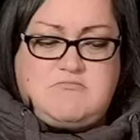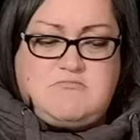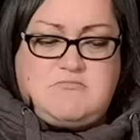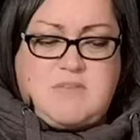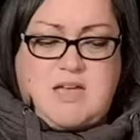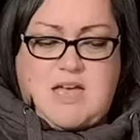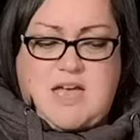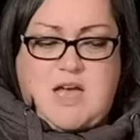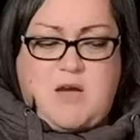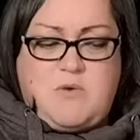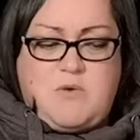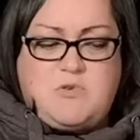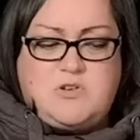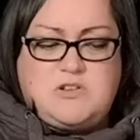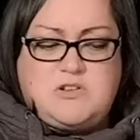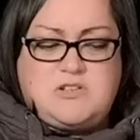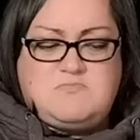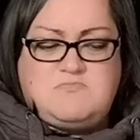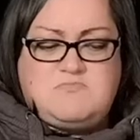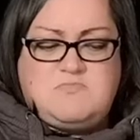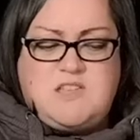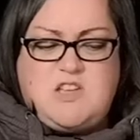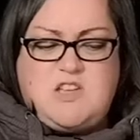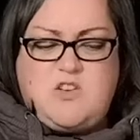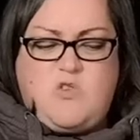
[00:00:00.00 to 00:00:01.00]
How would
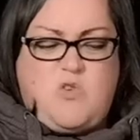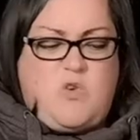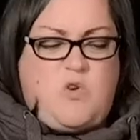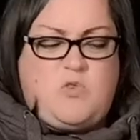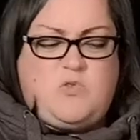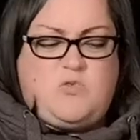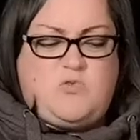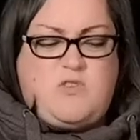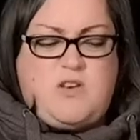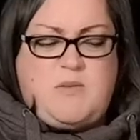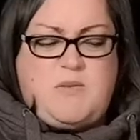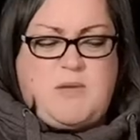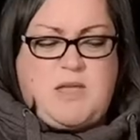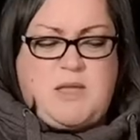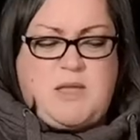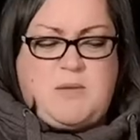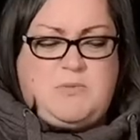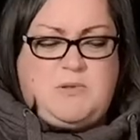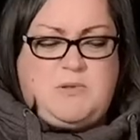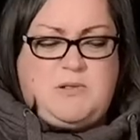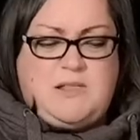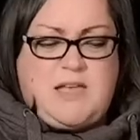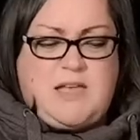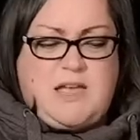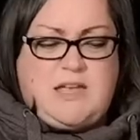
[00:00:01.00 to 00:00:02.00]
the ordinary
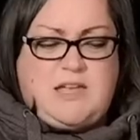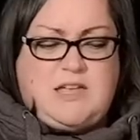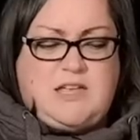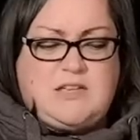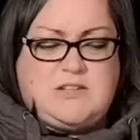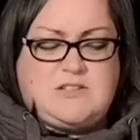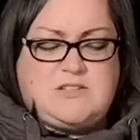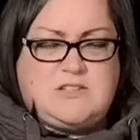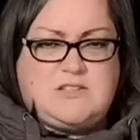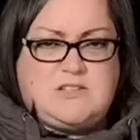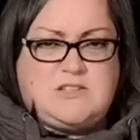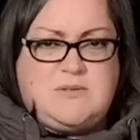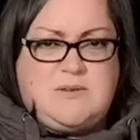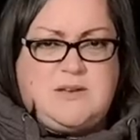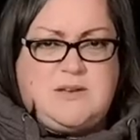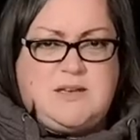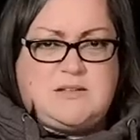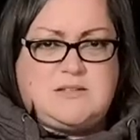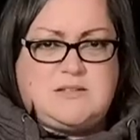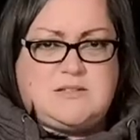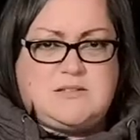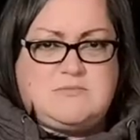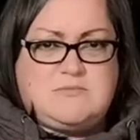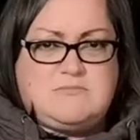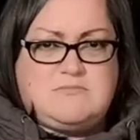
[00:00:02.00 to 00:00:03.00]
people like you to do
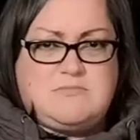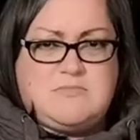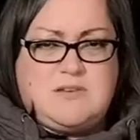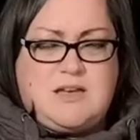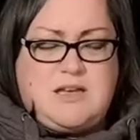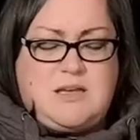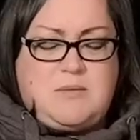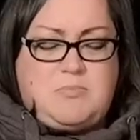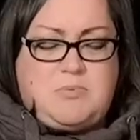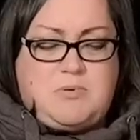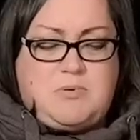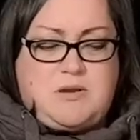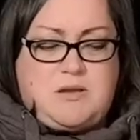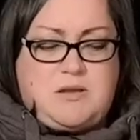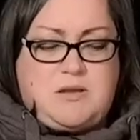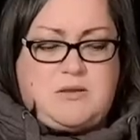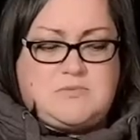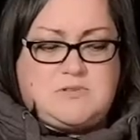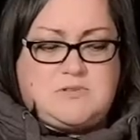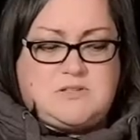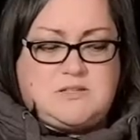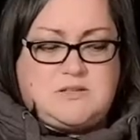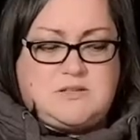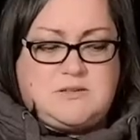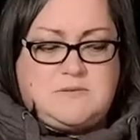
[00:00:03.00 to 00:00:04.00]
it? I
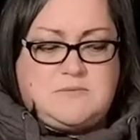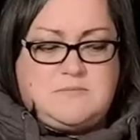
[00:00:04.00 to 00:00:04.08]
probed.